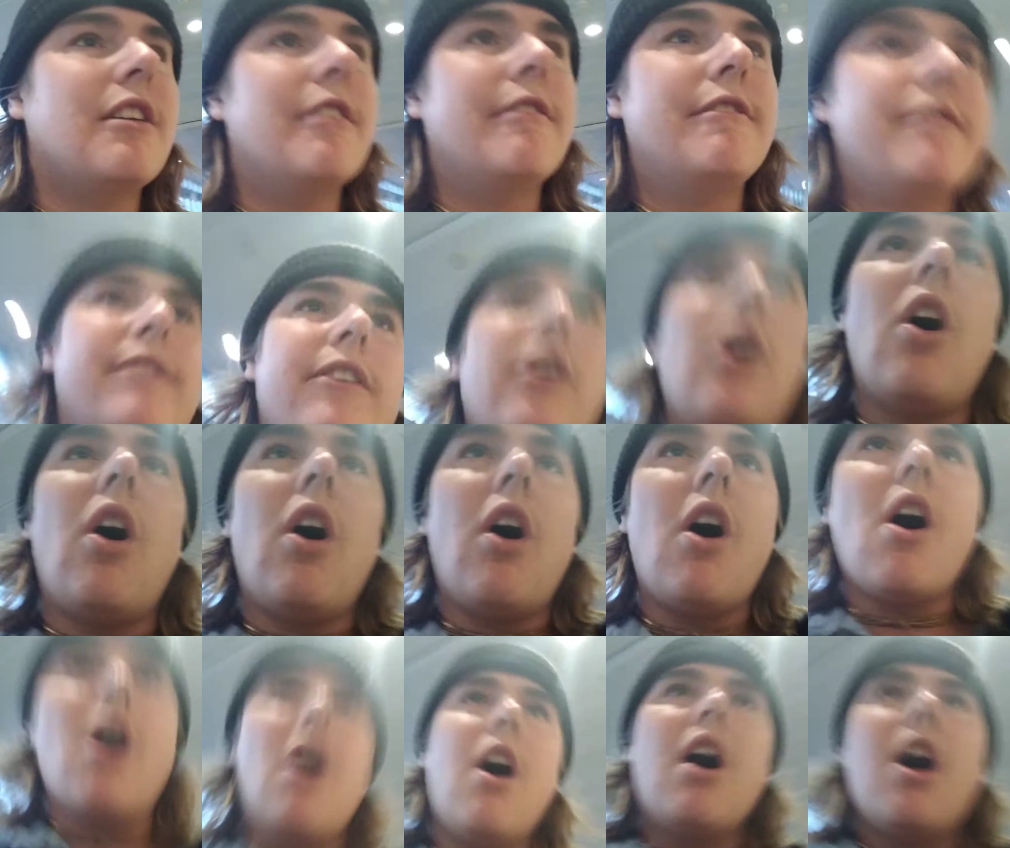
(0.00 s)
of
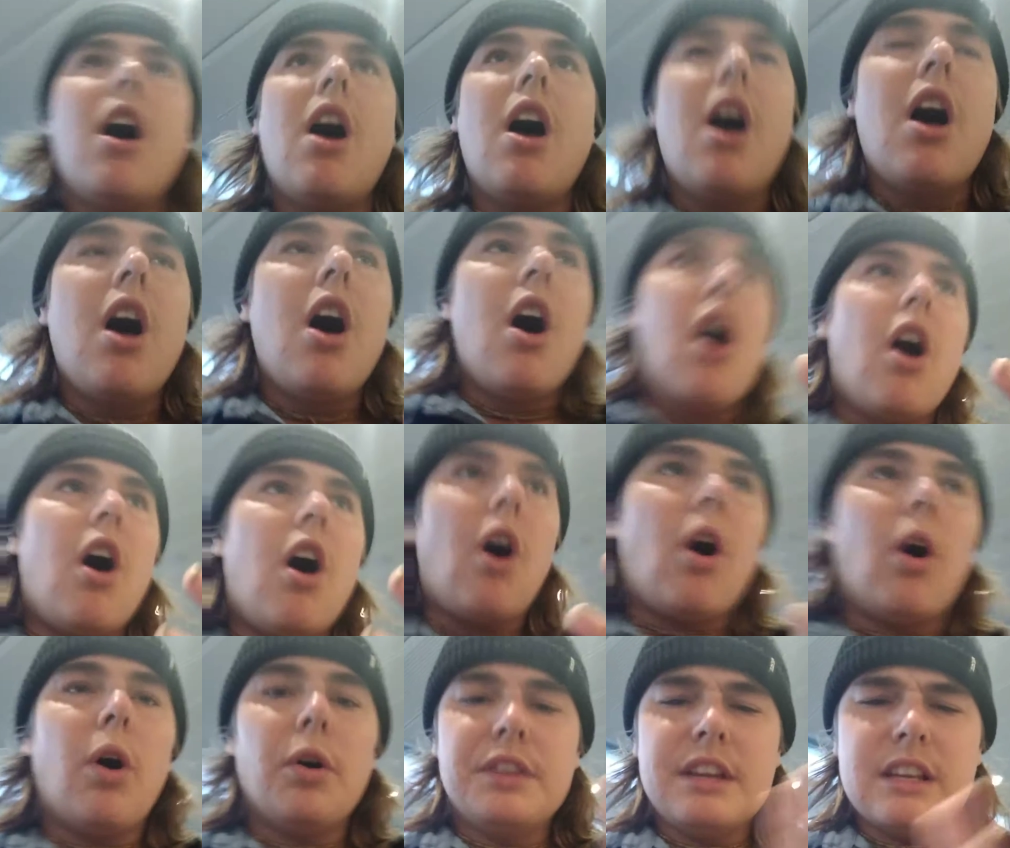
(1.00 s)

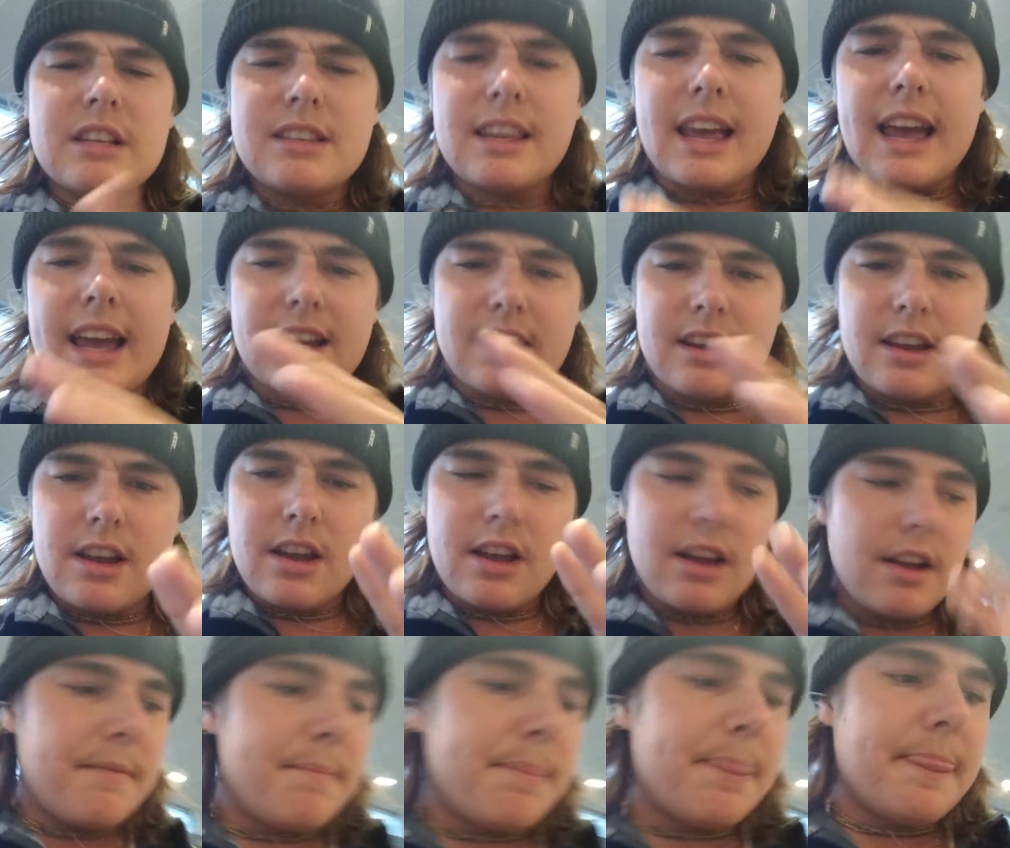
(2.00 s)
all these like
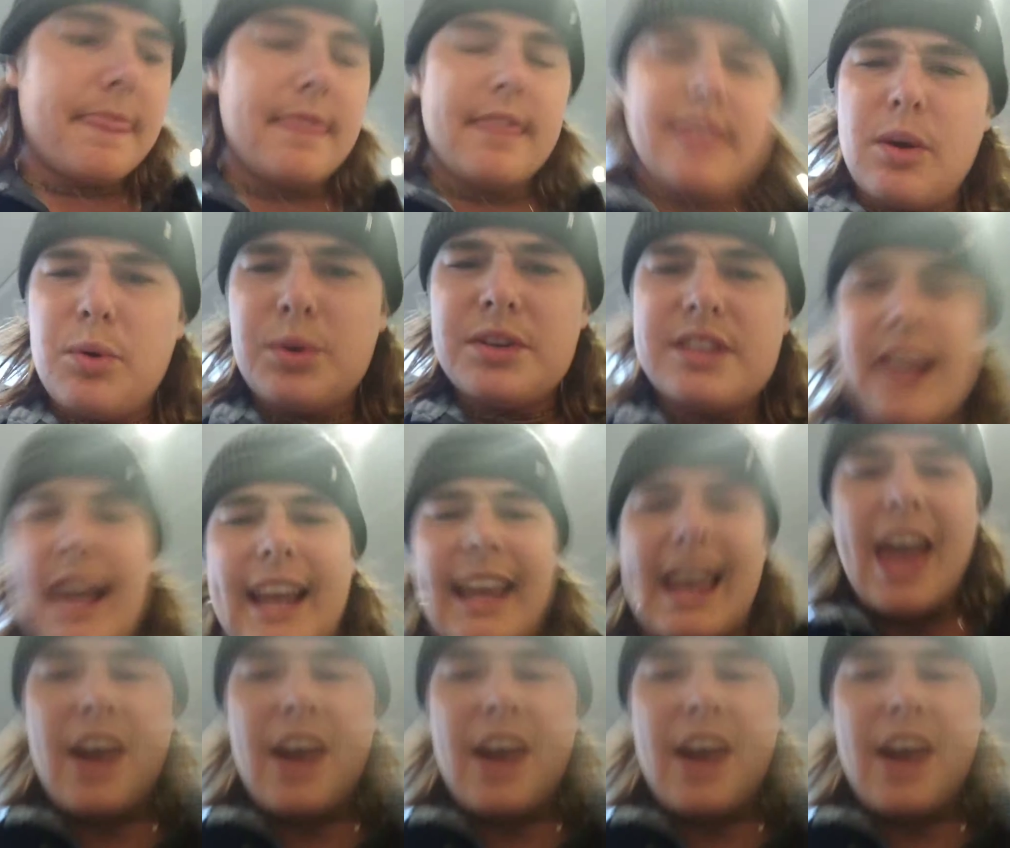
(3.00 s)
it was like